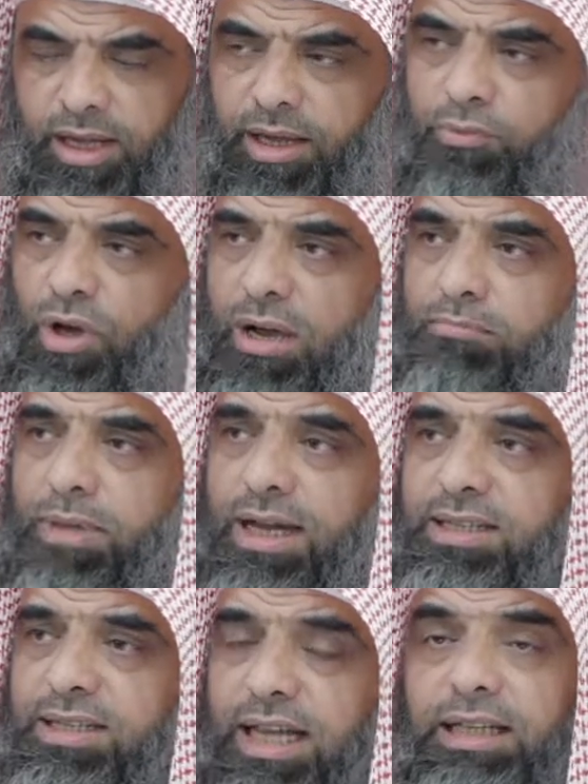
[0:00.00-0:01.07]
Ibn
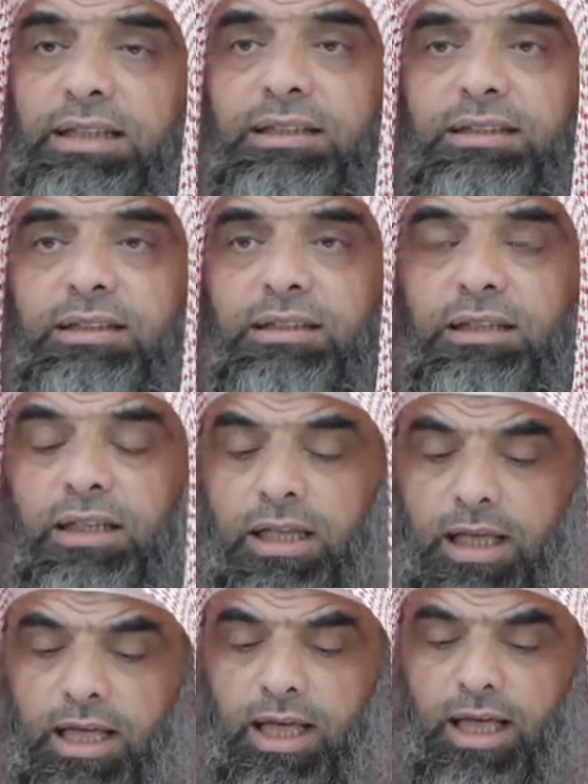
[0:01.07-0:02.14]
Abbas said,
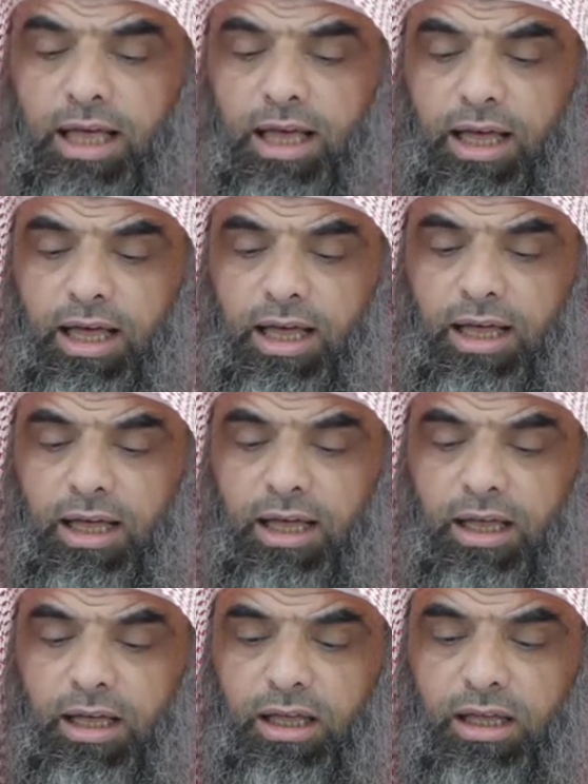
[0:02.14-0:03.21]
uh,
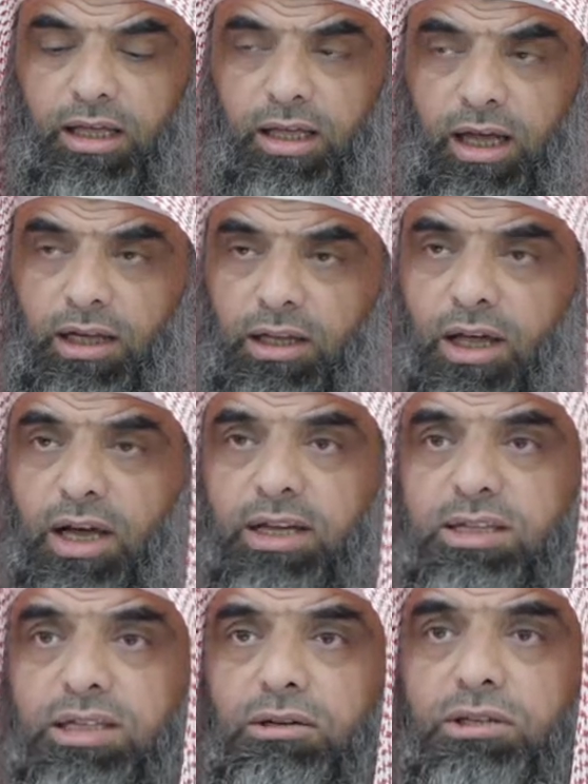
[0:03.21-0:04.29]
Allah
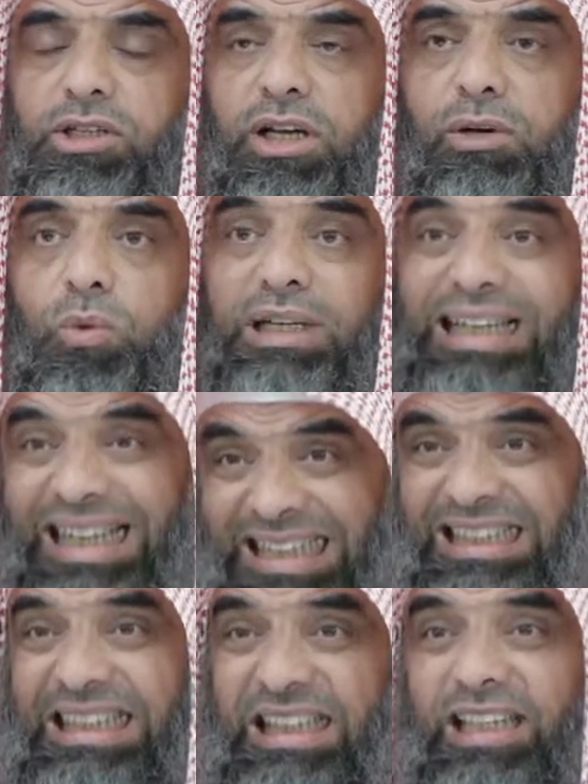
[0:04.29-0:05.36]
Azza wa Jal will
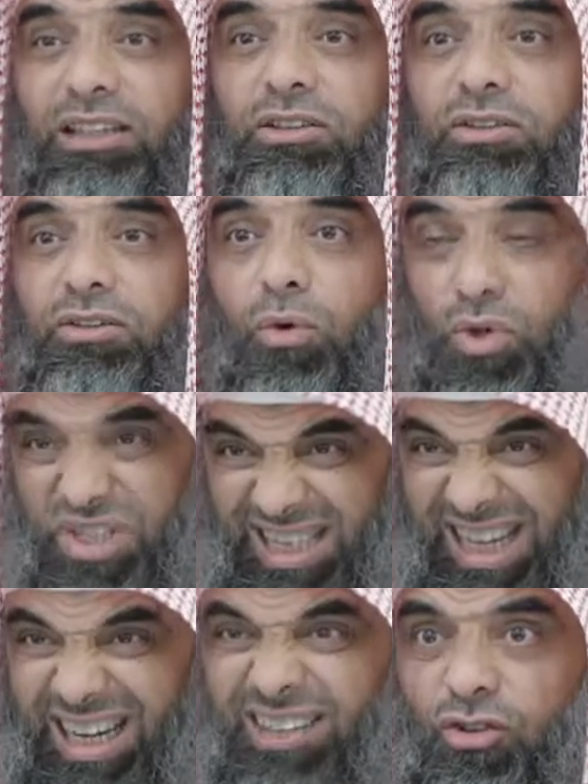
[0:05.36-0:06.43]
kindle it or
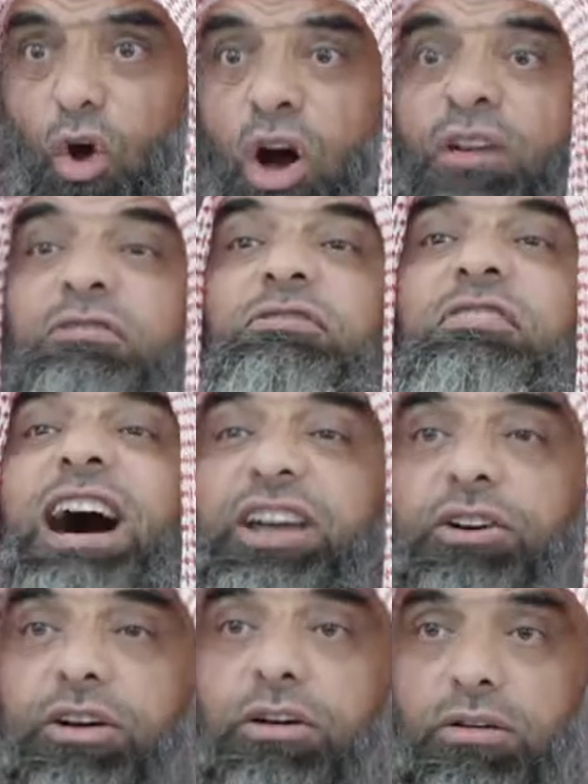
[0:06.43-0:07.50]
set it on
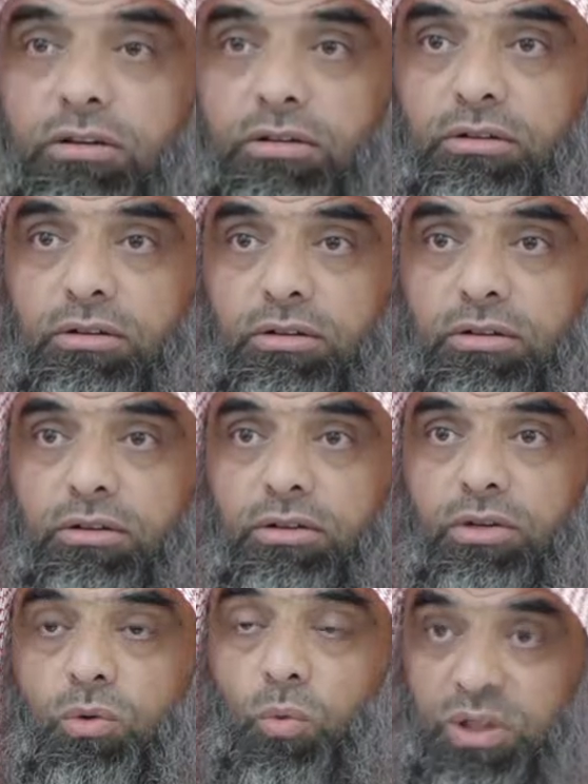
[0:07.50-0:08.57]
fire,
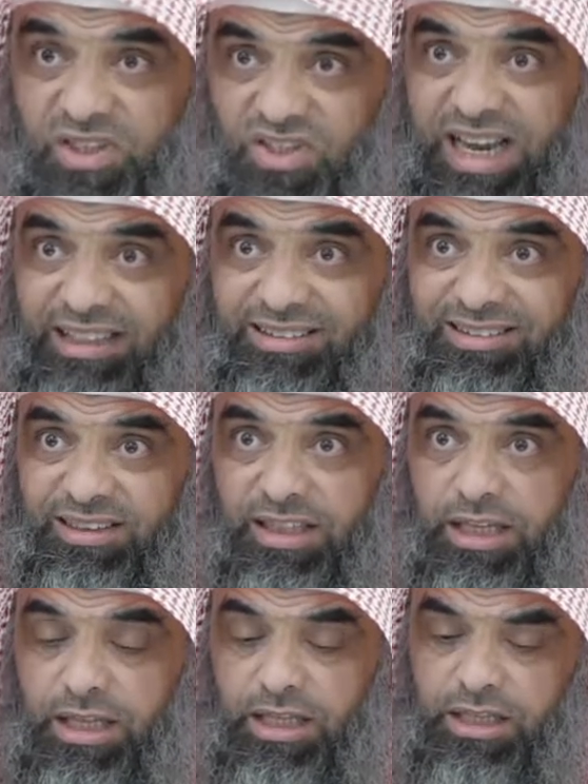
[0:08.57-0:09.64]
will
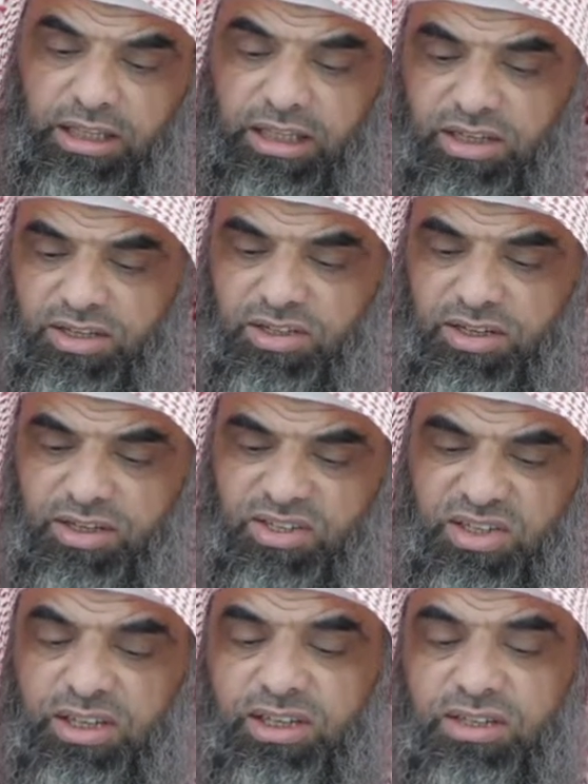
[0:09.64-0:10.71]
set these
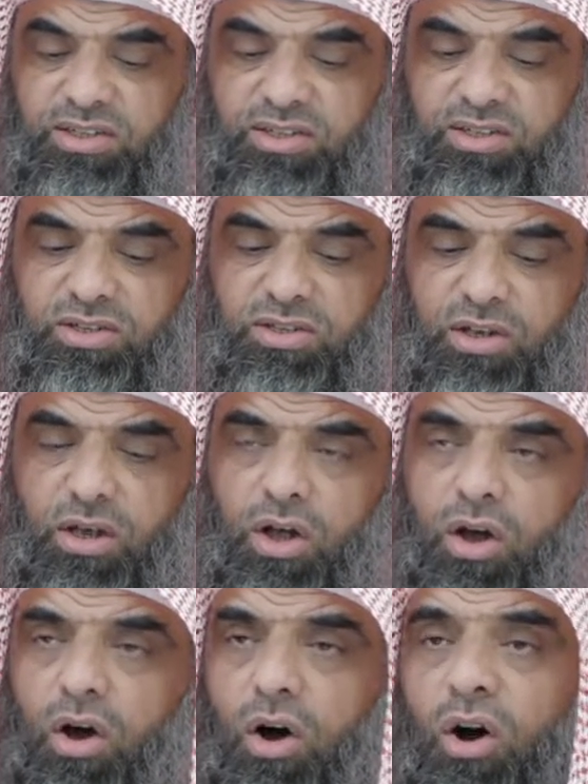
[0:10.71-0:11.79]
seas
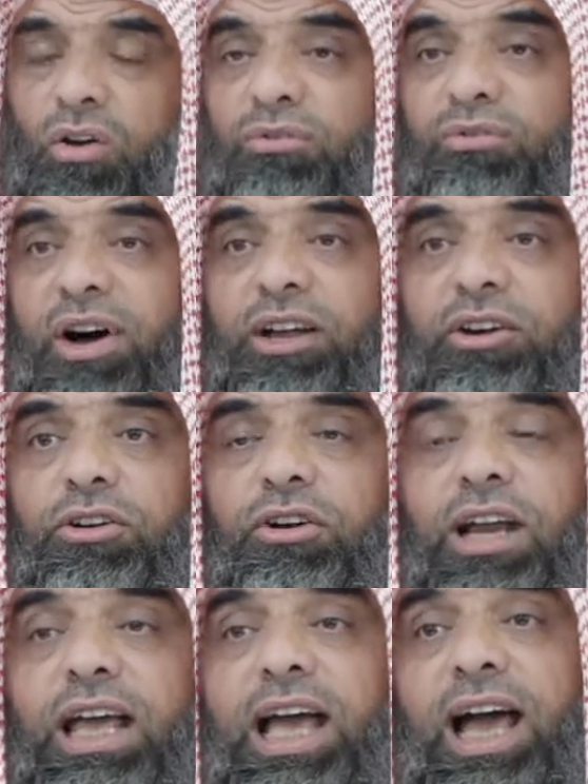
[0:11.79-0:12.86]
on
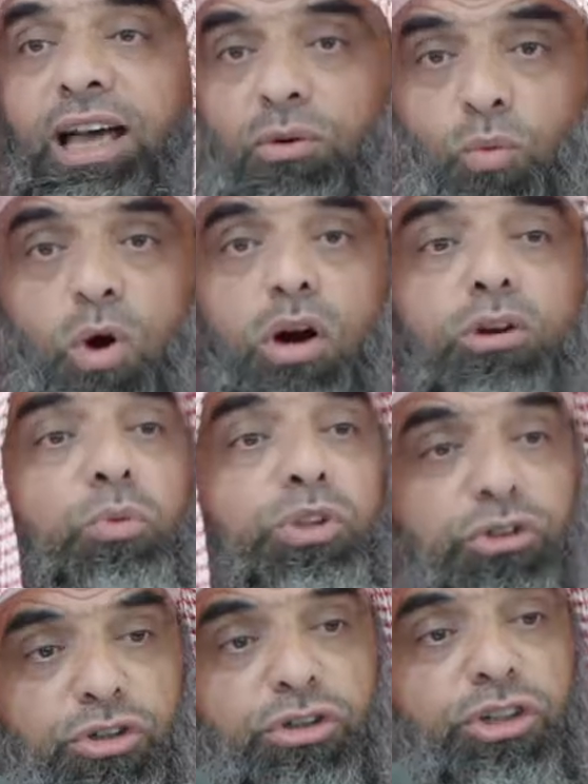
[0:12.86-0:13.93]
fire, and water
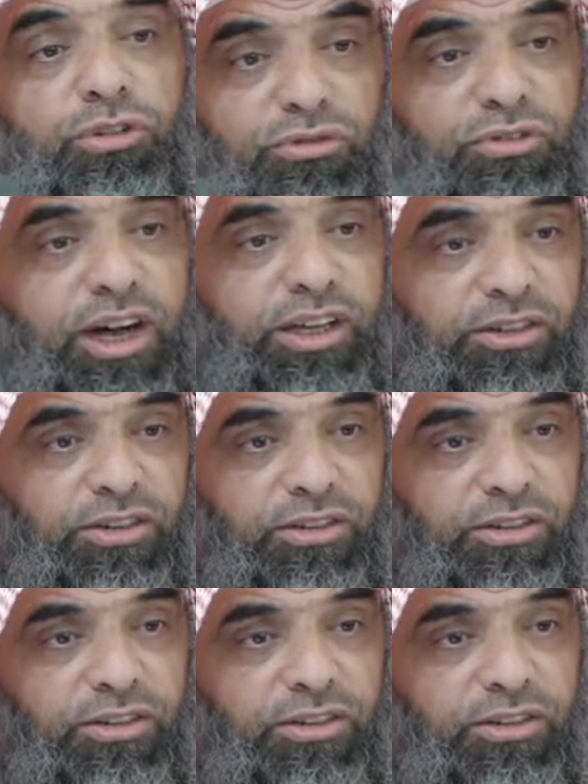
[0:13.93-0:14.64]
would turn into fire.